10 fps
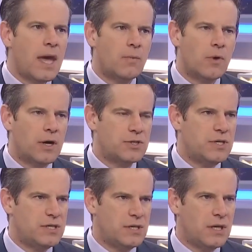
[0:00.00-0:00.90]
and we're
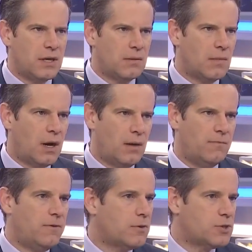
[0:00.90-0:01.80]
actually seeing
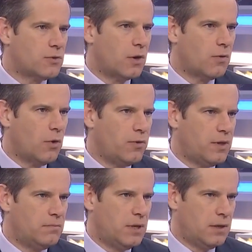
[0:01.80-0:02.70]
very strong growth
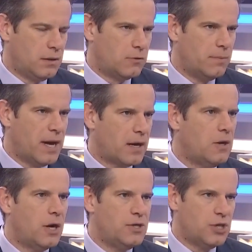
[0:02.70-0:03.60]
in Quebec,
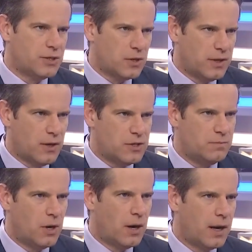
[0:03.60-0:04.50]
not just on the
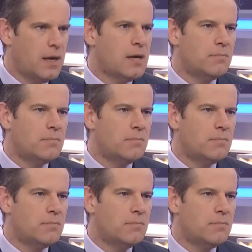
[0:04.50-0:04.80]
housing market,